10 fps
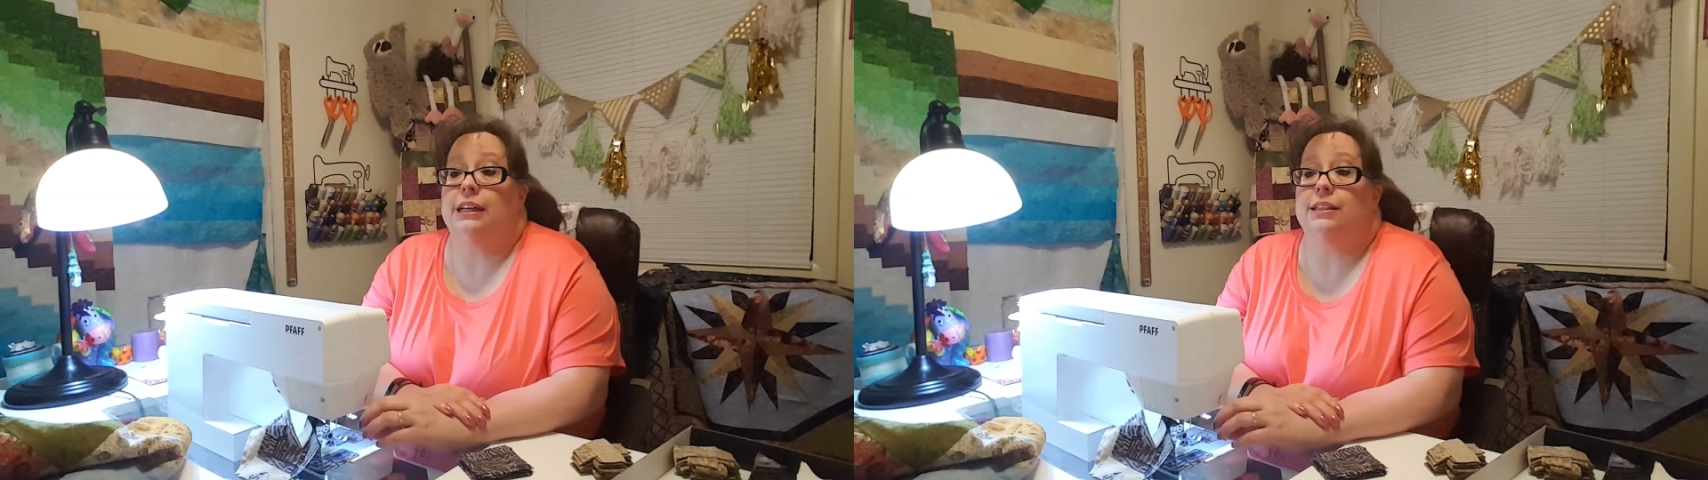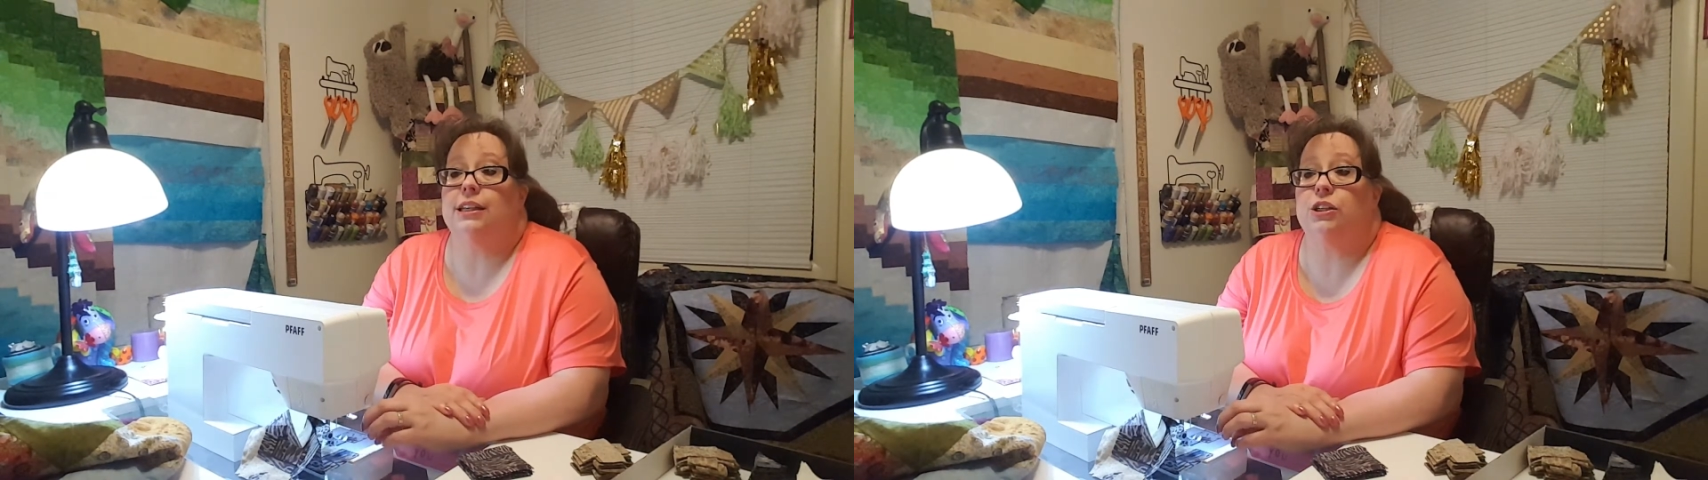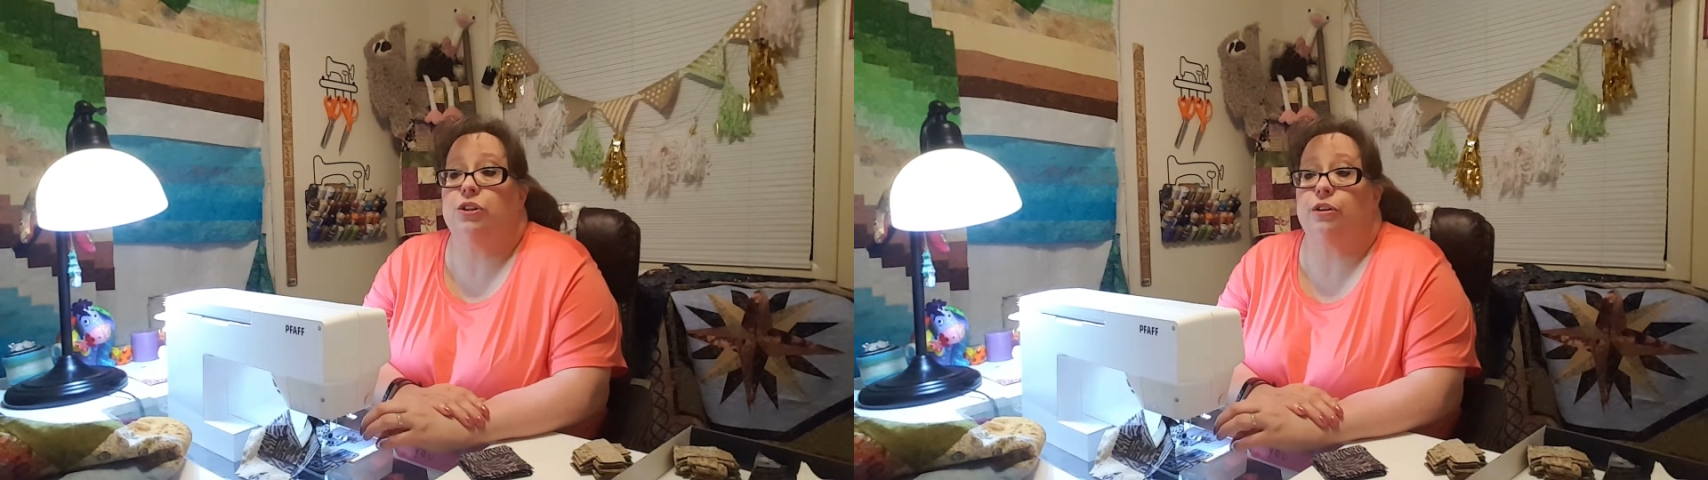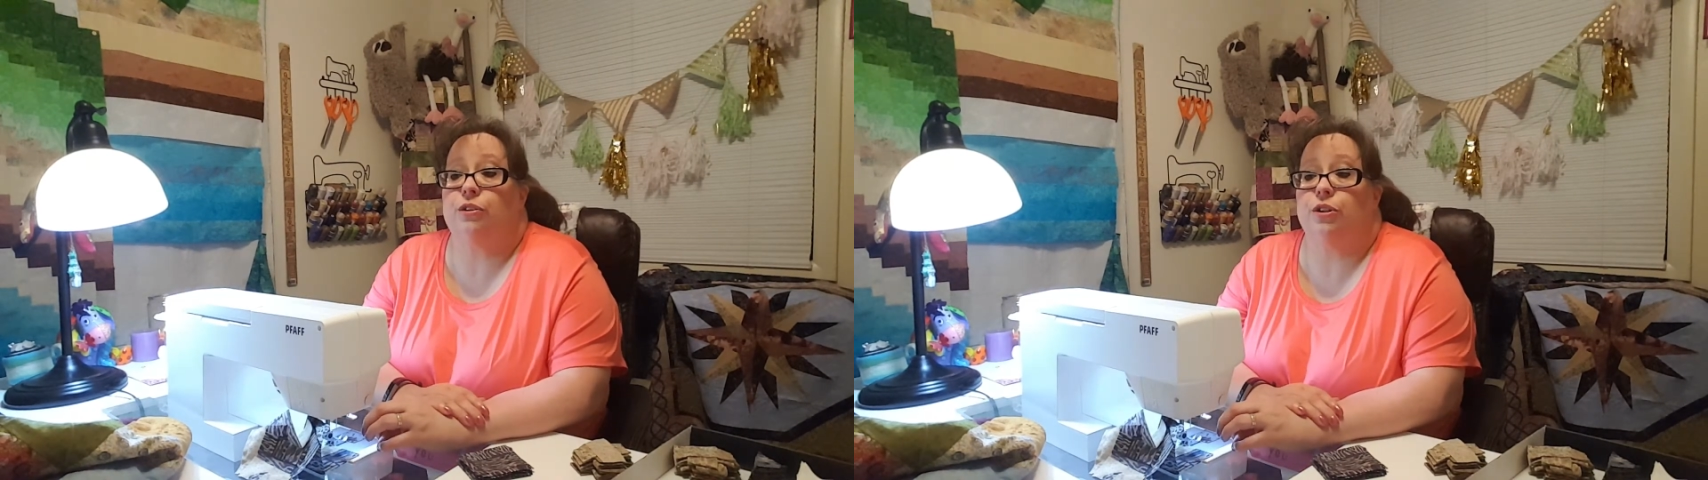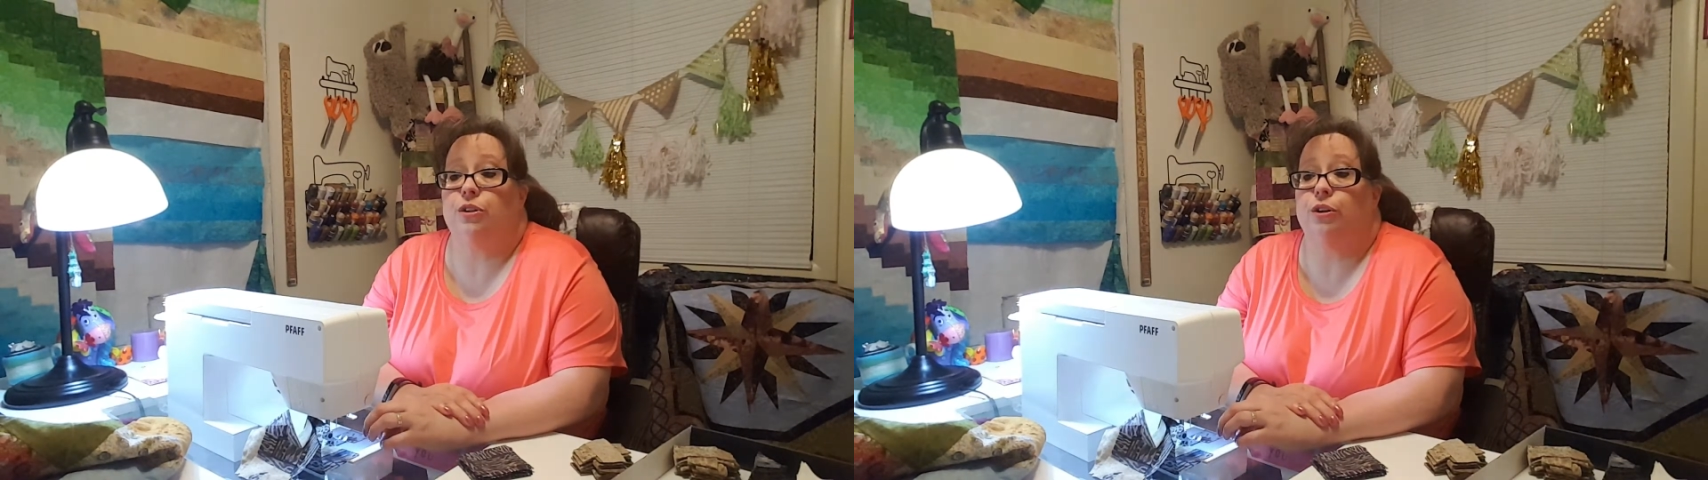a teacher
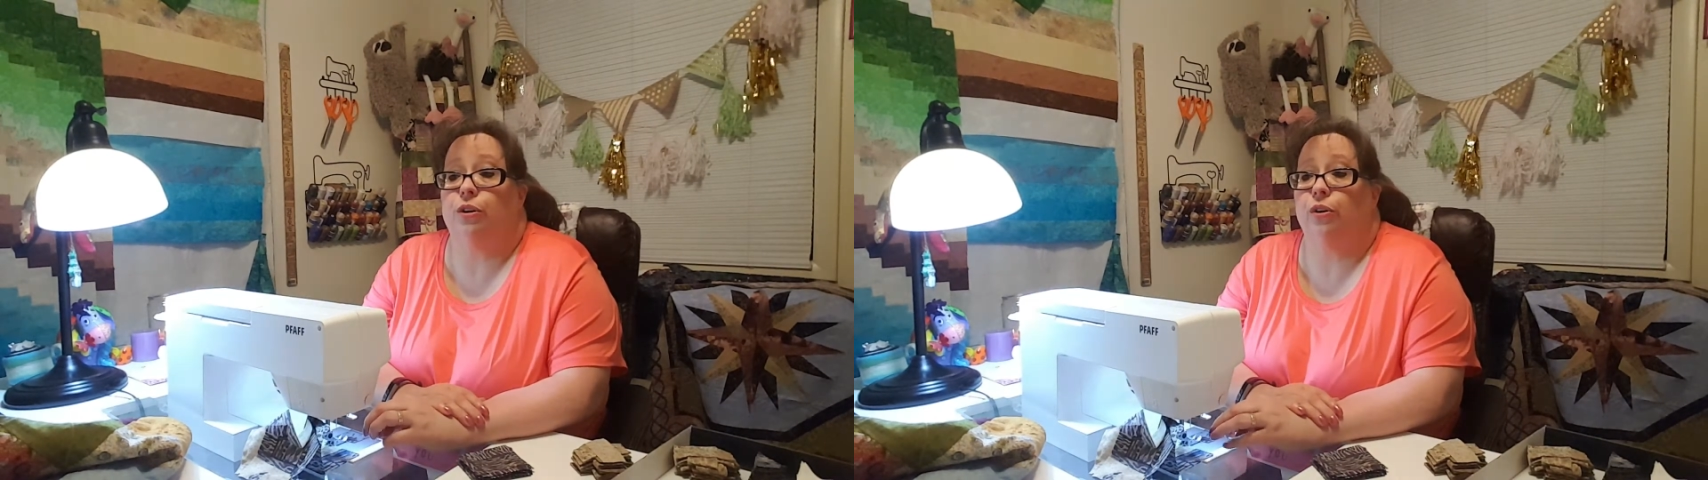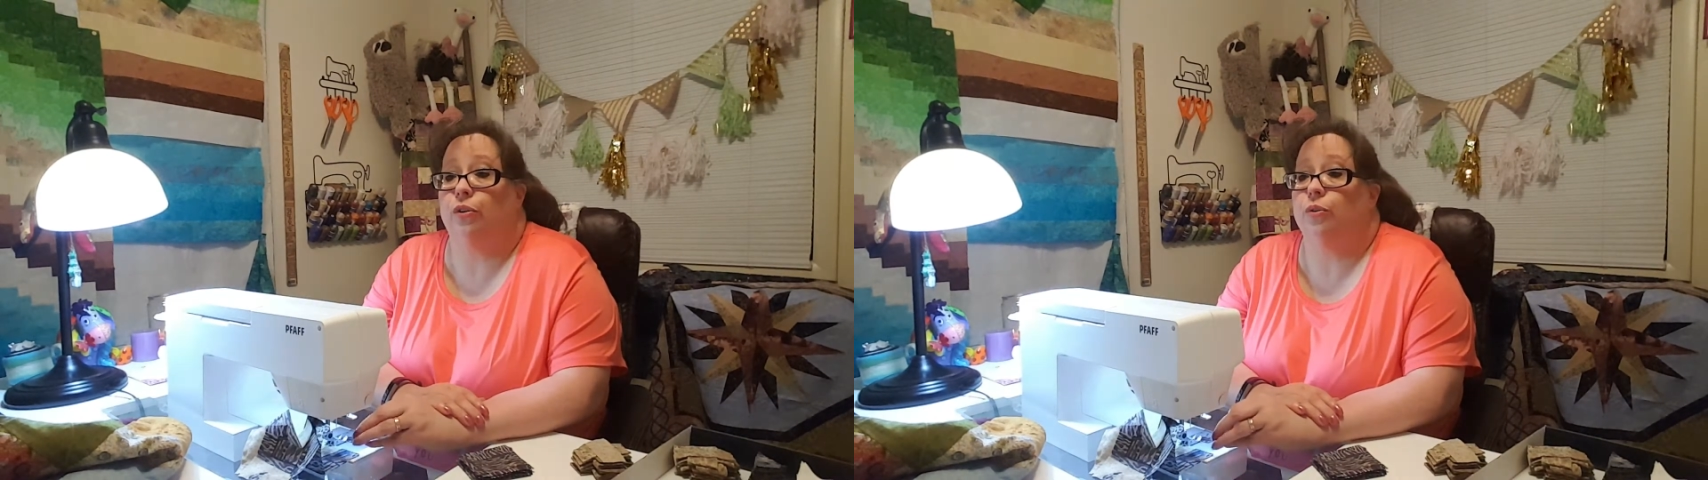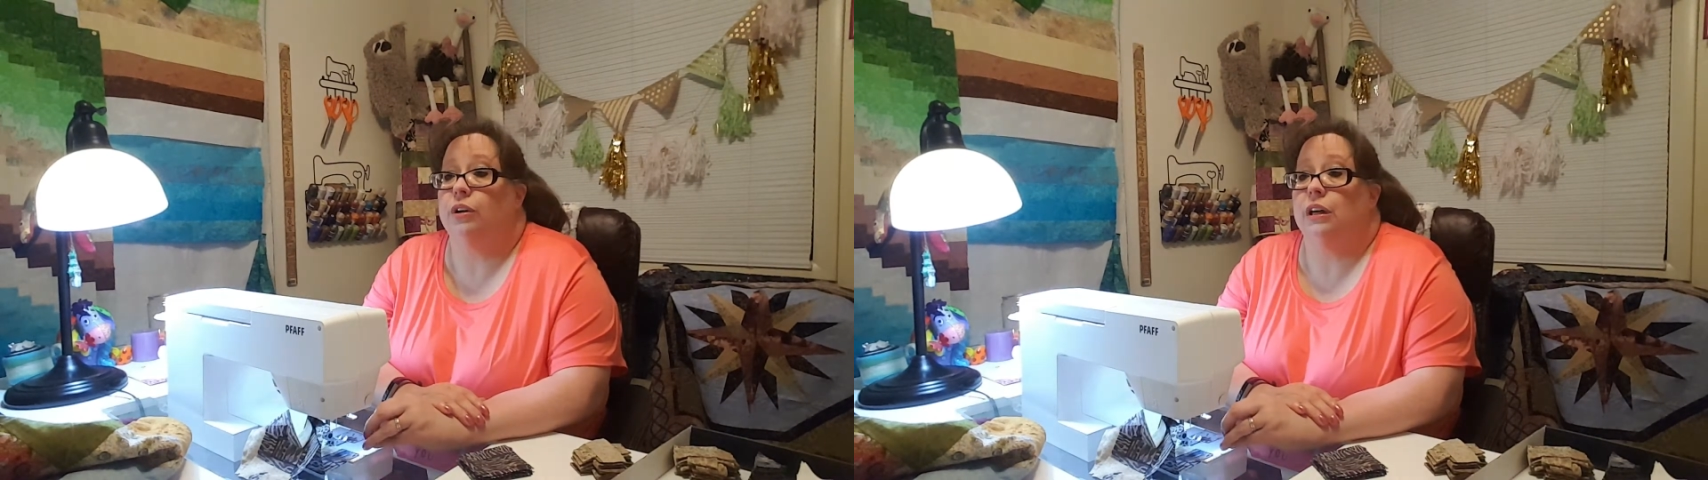to do,